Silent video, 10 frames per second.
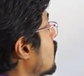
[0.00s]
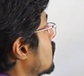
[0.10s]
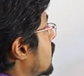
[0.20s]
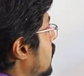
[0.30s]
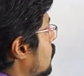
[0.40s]

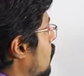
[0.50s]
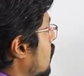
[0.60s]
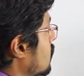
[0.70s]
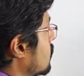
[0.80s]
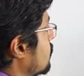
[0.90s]
3 into
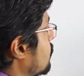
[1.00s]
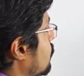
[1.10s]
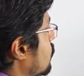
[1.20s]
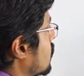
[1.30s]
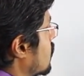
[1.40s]
1,
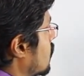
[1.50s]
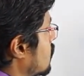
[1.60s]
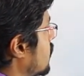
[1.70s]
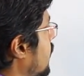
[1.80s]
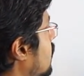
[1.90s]

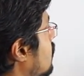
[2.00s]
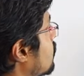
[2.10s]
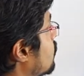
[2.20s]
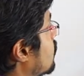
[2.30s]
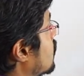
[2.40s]
3.